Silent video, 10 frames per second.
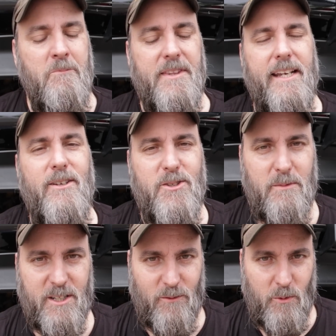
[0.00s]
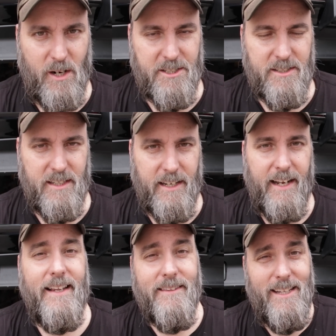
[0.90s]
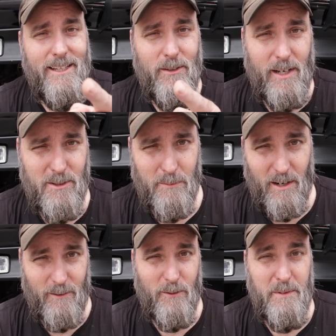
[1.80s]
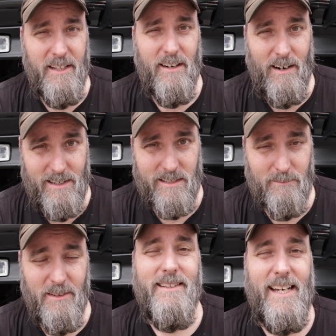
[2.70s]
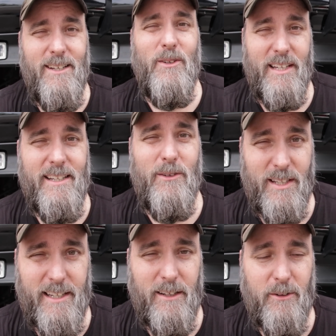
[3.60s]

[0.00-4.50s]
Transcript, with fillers: Thank you so much for watching today. And thank you, Edelbrock, for being awesome. Thank you, thank you, thank